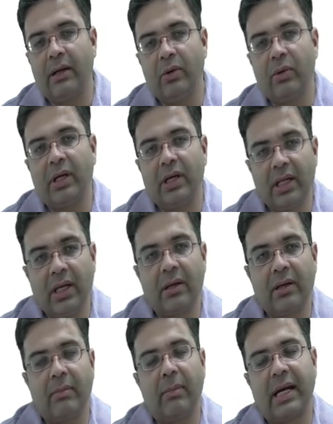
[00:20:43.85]
you can take
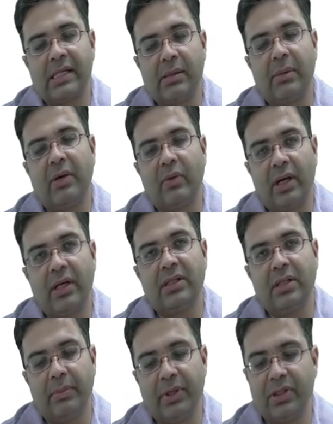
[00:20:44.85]
maximum advantage
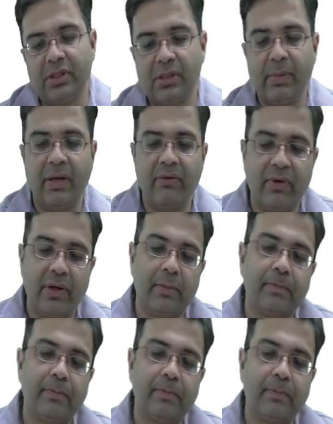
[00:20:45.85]
in patient's benefit